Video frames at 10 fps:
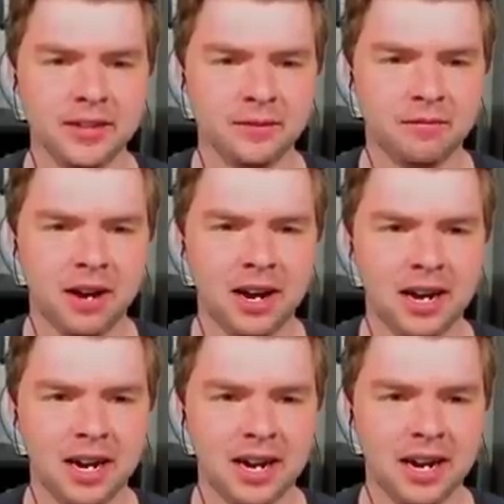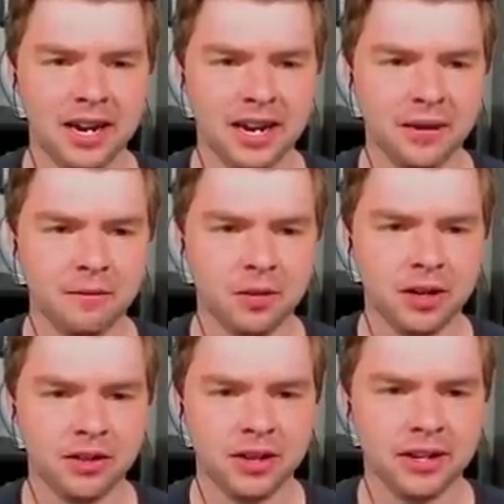is fine,
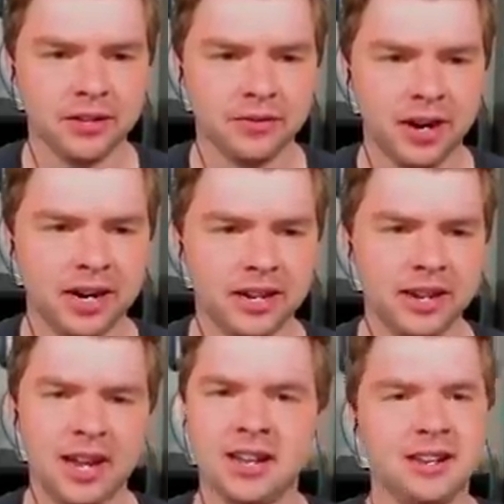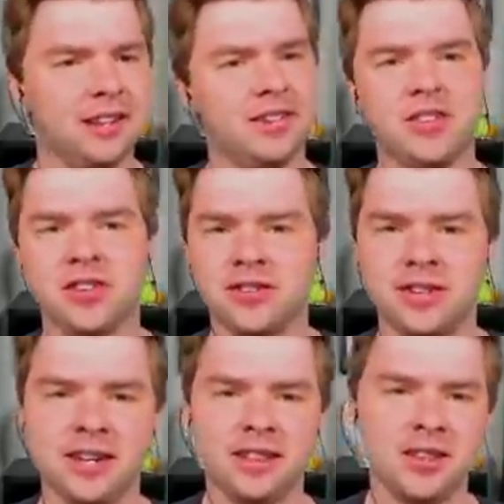everything is fine and dandy. Let's just
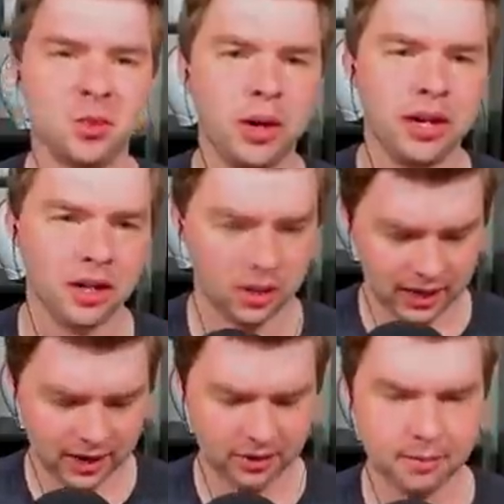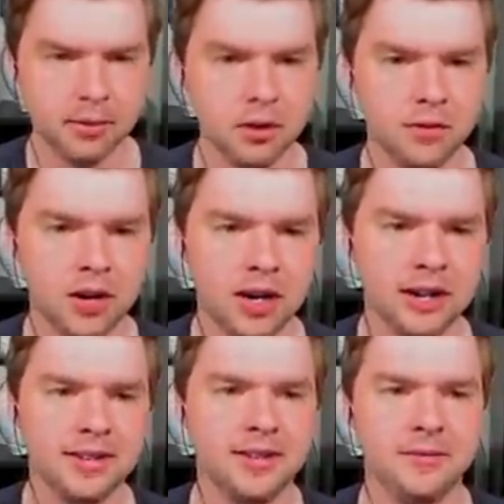take this Wingull out and move
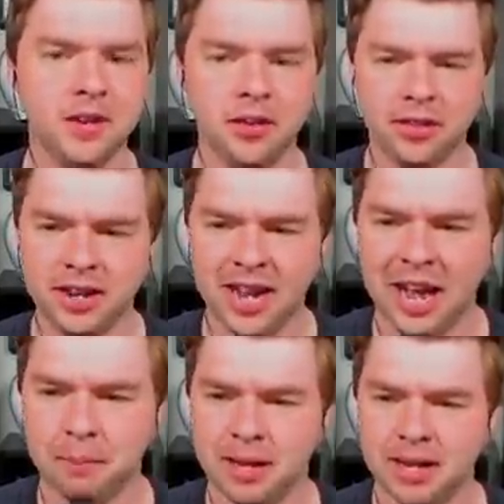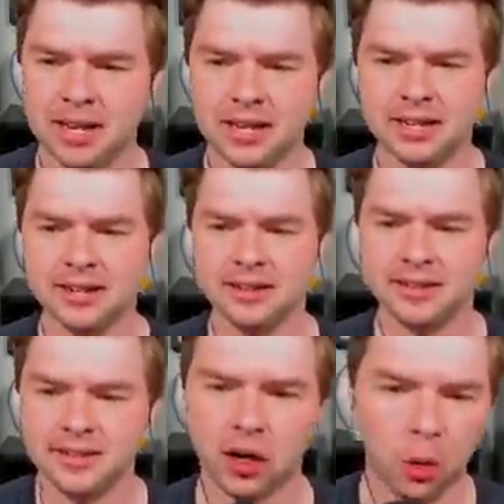on as if nothing
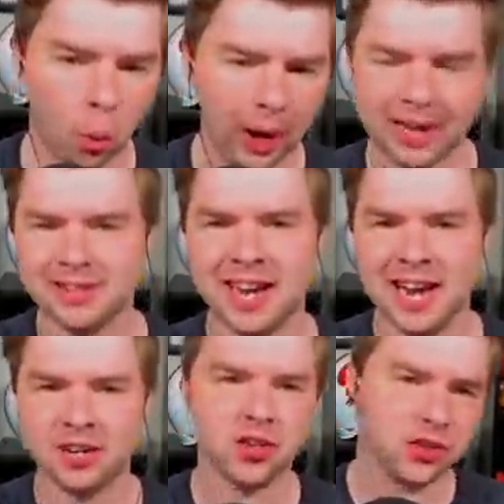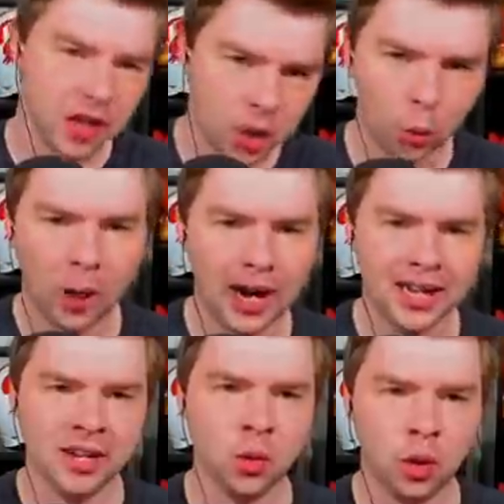happens. We're gonna wing attack, just
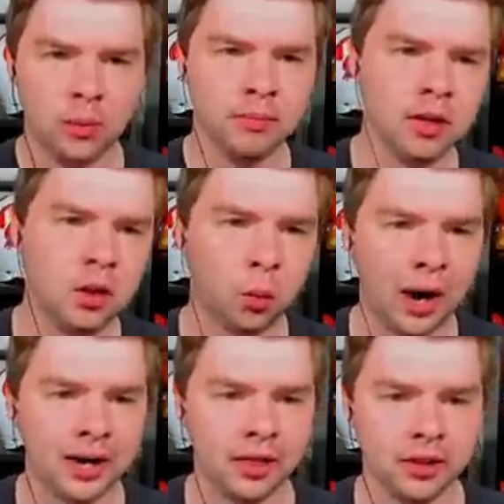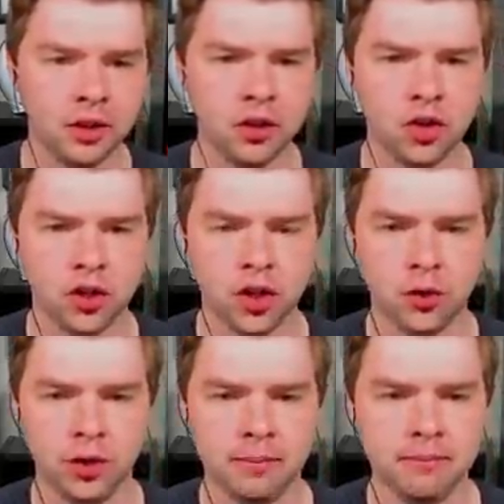right into them, uh, right into the
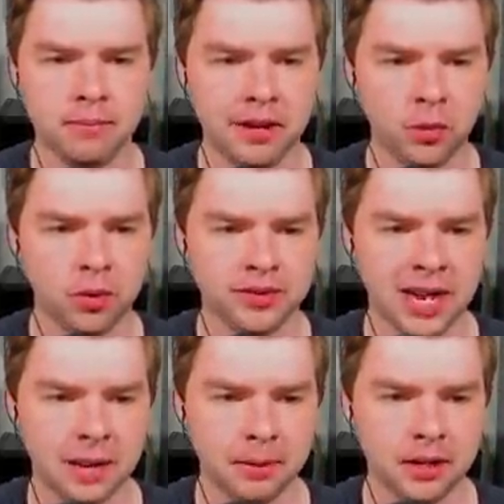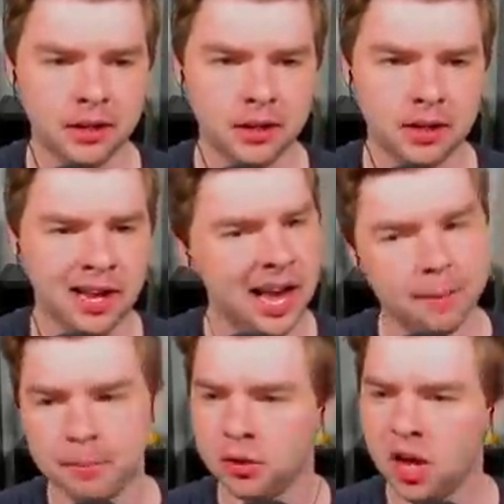jejunum. Everyone's happy.
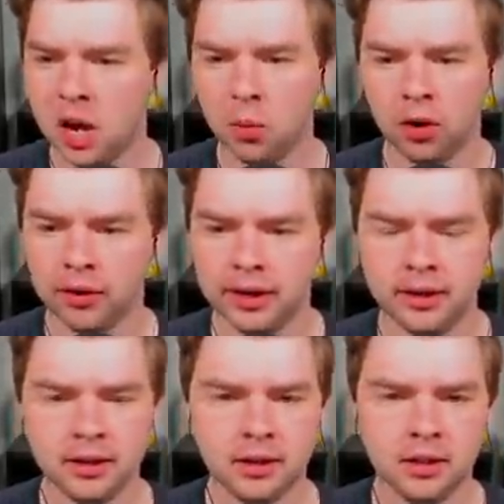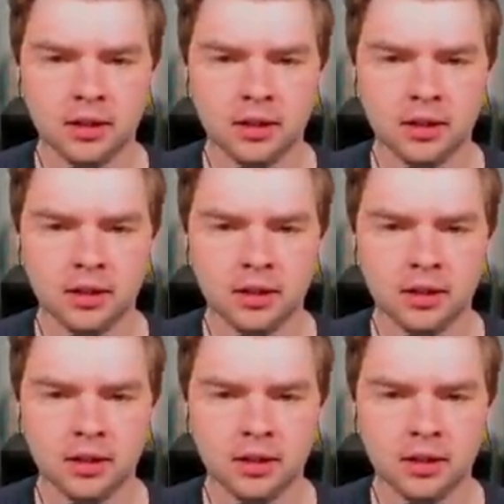Ember not worried.